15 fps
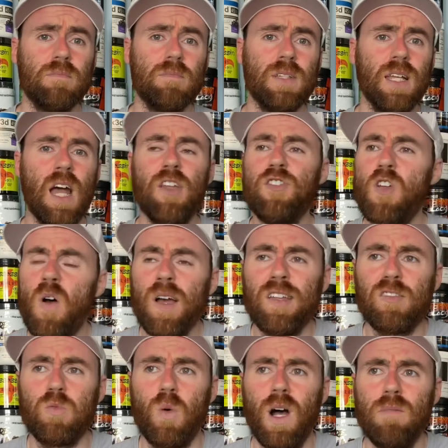A nice
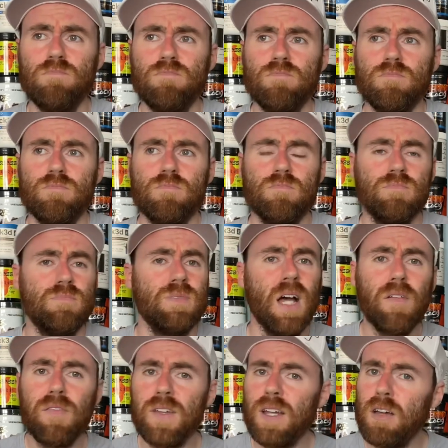one.
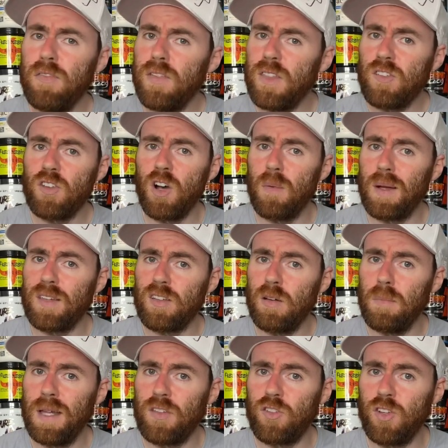Nothing over the top, as I
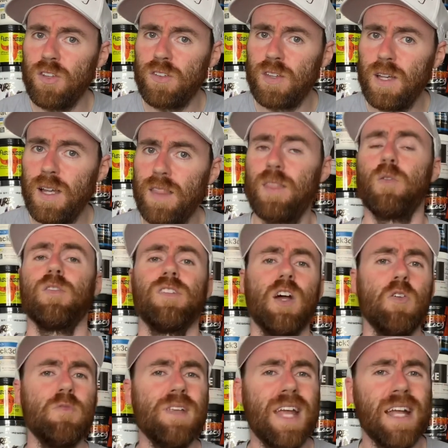mentioned. There was no
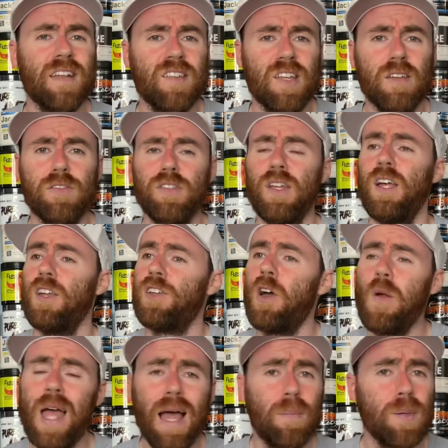negatives, no
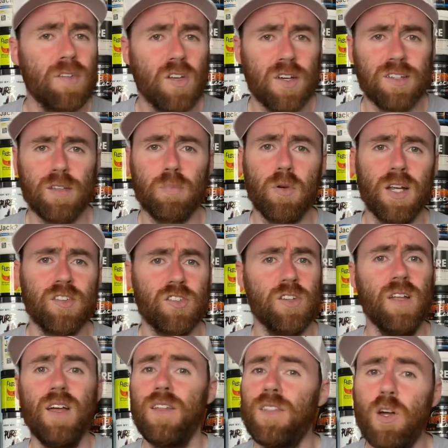appetite suppression,
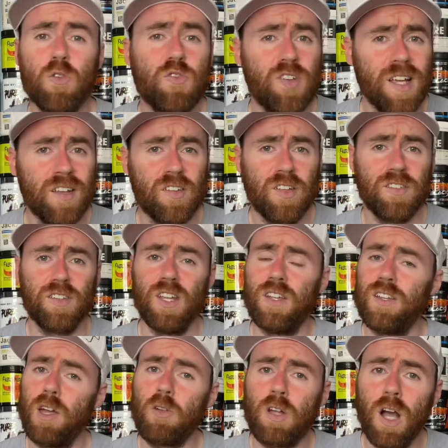no jitters,
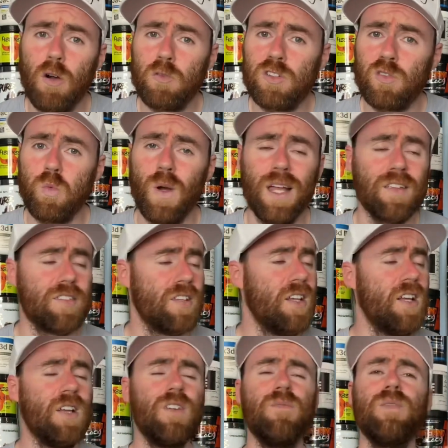no cold sweats.
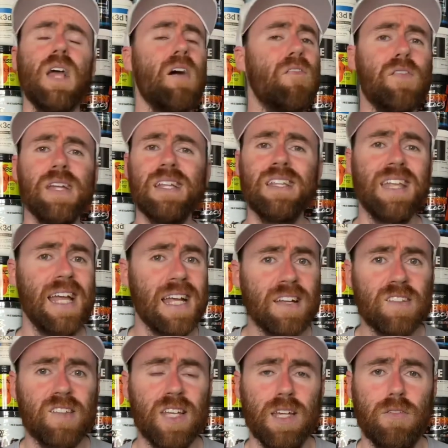Nothing
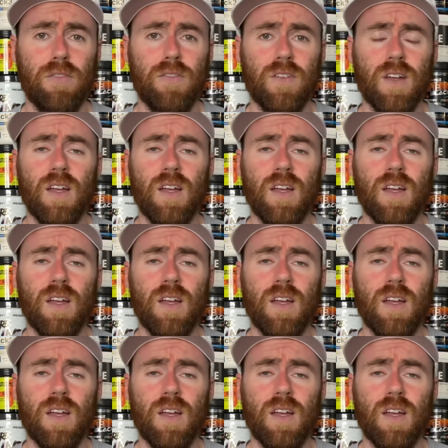negative.